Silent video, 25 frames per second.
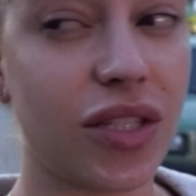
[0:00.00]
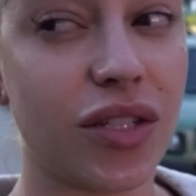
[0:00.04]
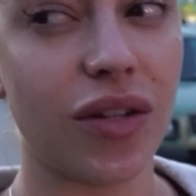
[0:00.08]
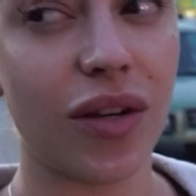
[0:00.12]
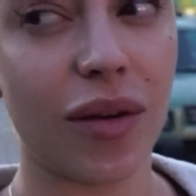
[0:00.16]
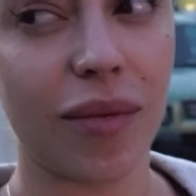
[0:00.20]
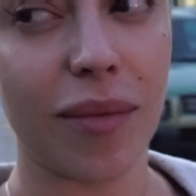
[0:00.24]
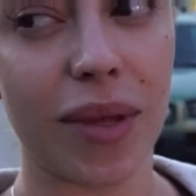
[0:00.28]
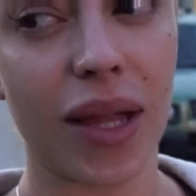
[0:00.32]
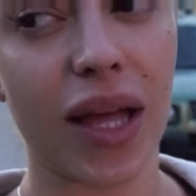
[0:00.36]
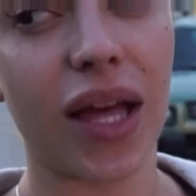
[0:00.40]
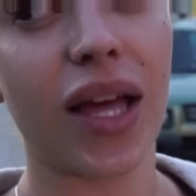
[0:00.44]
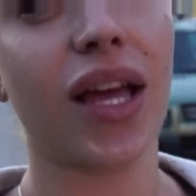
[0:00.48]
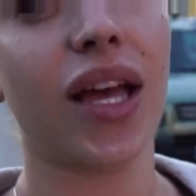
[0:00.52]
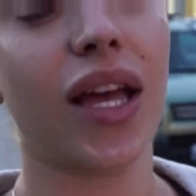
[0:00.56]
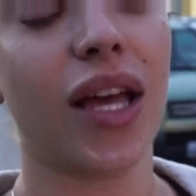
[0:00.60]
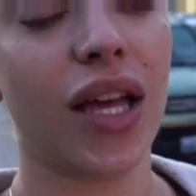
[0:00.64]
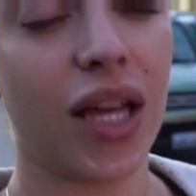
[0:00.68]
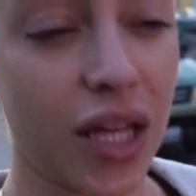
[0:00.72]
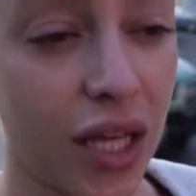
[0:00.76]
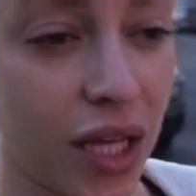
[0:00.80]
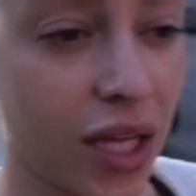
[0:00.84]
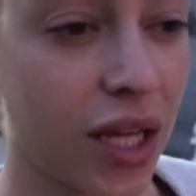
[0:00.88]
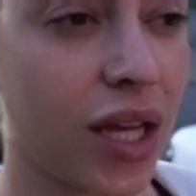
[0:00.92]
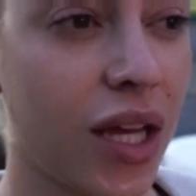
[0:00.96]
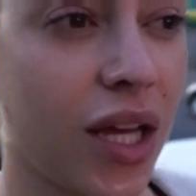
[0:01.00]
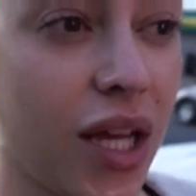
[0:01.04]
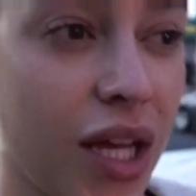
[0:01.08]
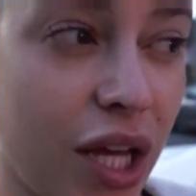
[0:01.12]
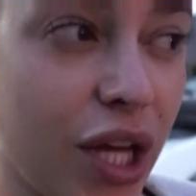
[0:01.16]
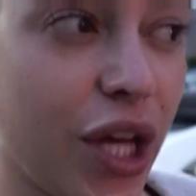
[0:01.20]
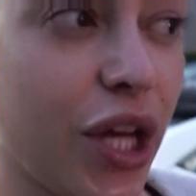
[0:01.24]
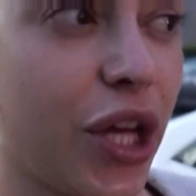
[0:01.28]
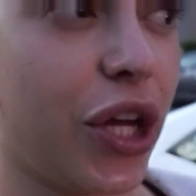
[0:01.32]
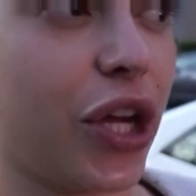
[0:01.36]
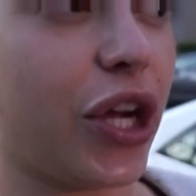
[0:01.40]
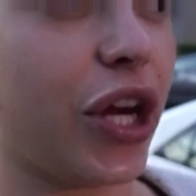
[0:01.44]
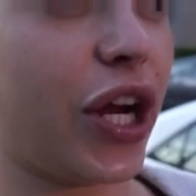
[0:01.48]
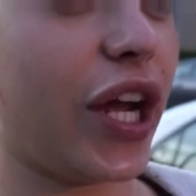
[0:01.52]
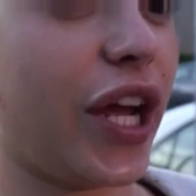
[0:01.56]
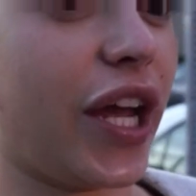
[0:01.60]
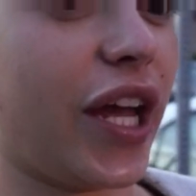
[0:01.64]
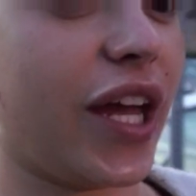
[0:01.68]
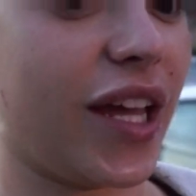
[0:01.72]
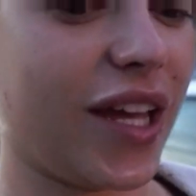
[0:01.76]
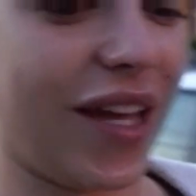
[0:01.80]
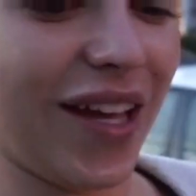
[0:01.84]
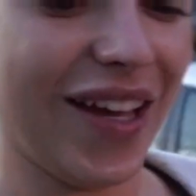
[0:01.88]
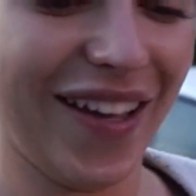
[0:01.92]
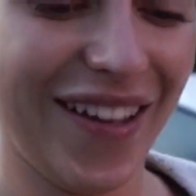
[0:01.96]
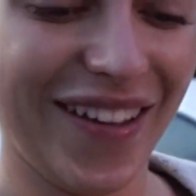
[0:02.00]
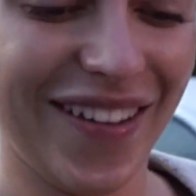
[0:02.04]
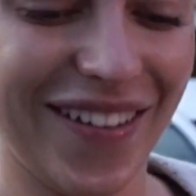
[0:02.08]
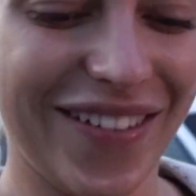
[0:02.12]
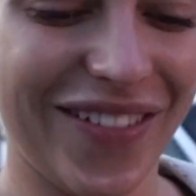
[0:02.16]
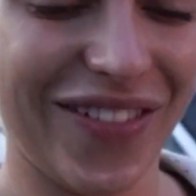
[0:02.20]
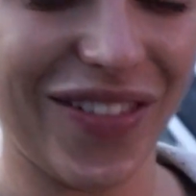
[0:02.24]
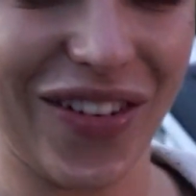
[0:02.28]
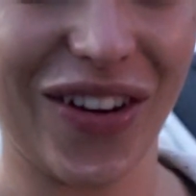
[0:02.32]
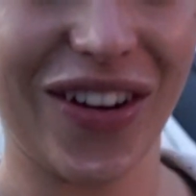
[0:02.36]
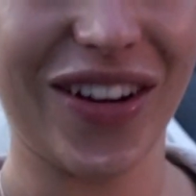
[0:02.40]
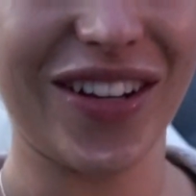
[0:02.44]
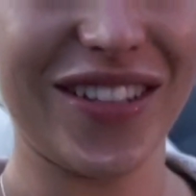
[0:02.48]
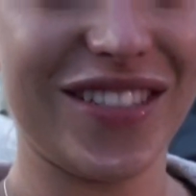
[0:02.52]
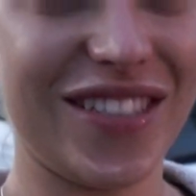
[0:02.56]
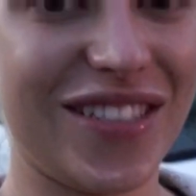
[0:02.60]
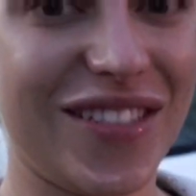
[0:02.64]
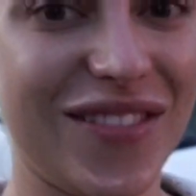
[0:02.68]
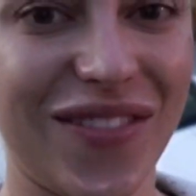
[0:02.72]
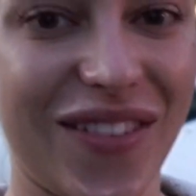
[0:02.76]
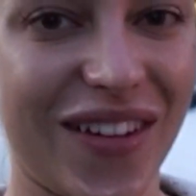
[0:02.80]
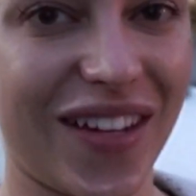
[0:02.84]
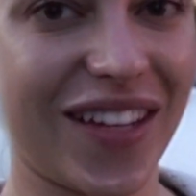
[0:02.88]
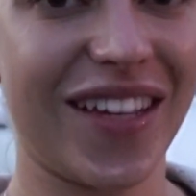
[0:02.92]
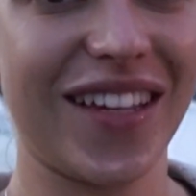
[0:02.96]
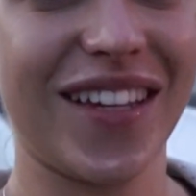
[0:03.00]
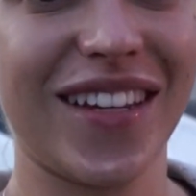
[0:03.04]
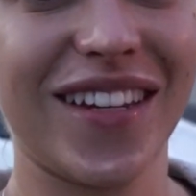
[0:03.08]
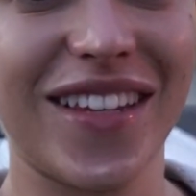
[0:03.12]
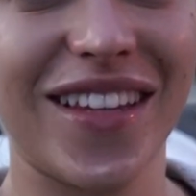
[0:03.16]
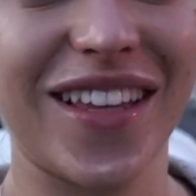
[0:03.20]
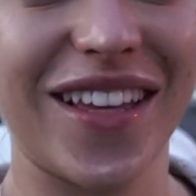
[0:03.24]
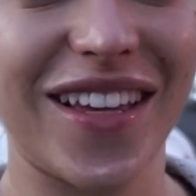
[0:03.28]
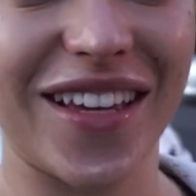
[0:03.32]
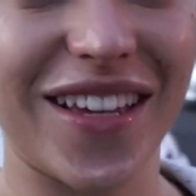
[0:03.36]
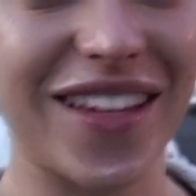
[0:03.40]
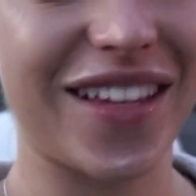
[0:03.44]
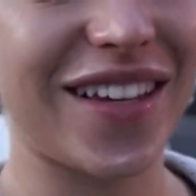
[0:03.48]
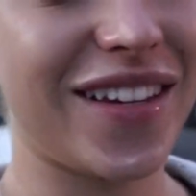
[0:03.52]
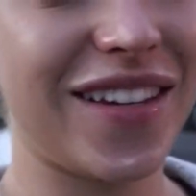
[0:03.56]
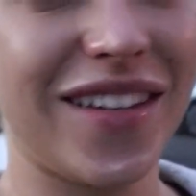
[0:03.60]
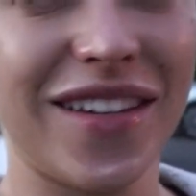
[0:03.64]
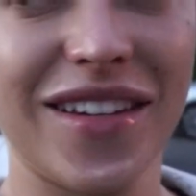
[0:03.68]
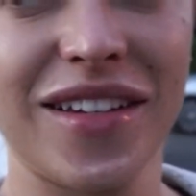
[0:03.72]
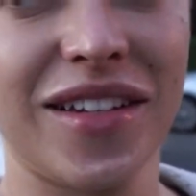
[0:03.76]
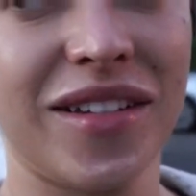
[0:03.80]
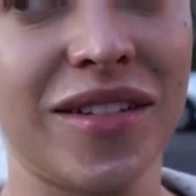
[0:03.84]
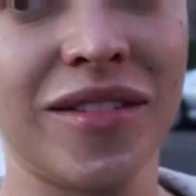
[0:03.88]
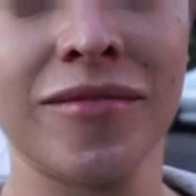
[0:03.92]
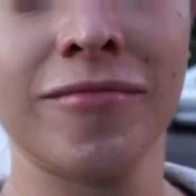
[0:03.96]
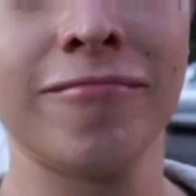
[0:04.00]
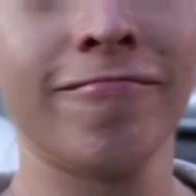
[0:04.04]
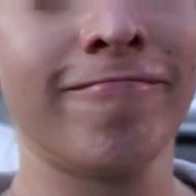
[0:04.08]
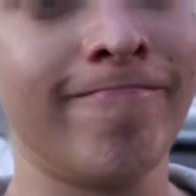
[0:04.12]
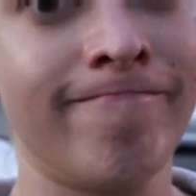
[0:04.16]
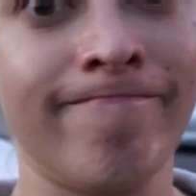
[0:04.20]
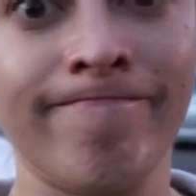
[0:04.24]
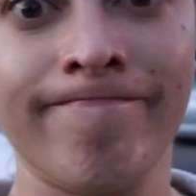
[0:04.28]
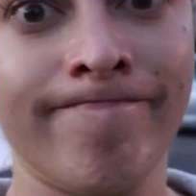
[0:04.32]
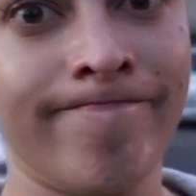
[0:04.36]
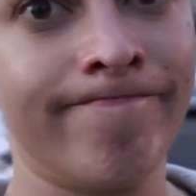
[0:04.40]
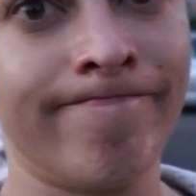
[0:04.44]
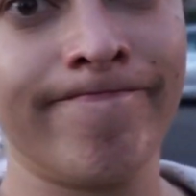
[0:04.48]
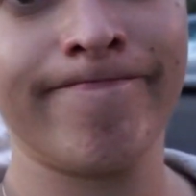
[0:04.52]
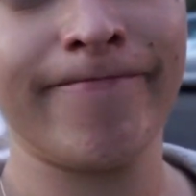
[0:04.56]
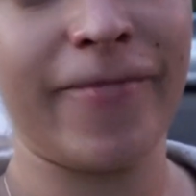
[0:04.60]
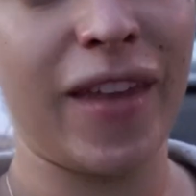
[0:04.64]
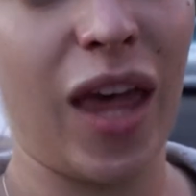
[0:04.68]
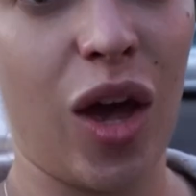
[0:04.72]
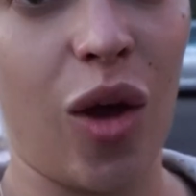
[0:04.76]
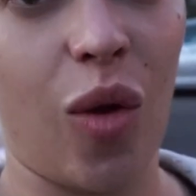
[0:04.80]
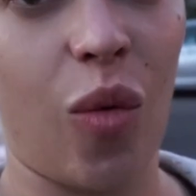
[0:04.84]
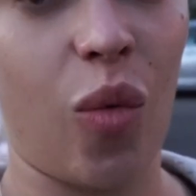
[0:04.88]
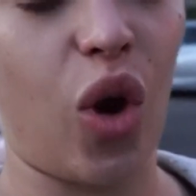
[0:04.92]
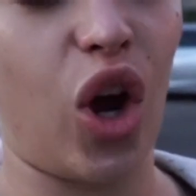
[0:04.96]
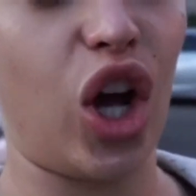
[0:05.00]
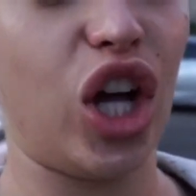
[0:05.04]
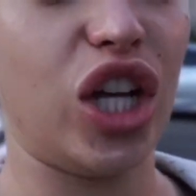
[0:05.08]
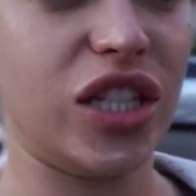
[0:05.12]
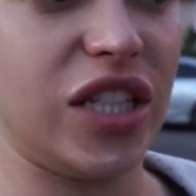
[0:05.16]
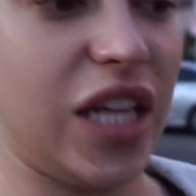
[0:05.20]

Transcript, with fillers: too. I'm like, great. We're all just fucking like, we're all